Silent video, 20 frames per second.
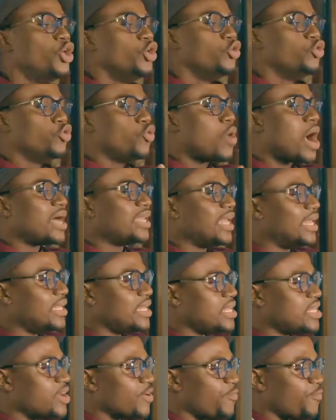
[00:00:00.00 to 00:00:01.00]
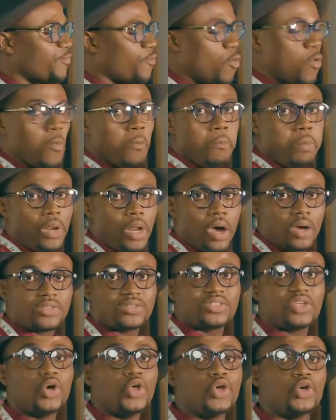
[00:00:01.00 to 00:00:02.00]
you rather need a full block
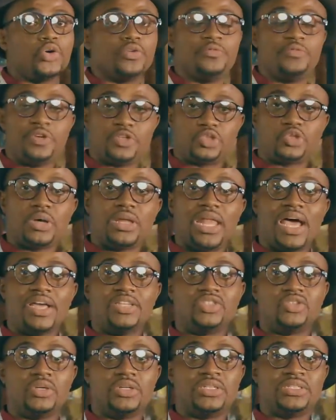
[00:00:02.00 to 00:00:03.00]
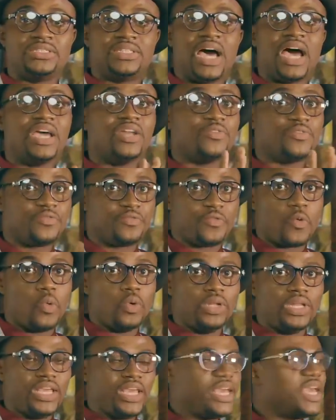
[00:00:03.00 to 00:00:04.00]
so you could visualize your design
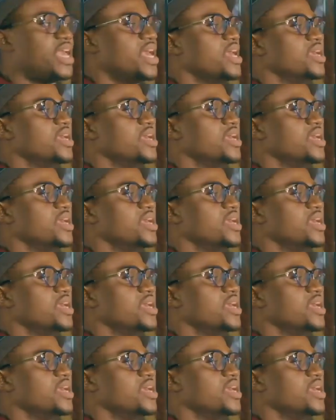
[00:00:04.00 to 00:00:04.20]
fully.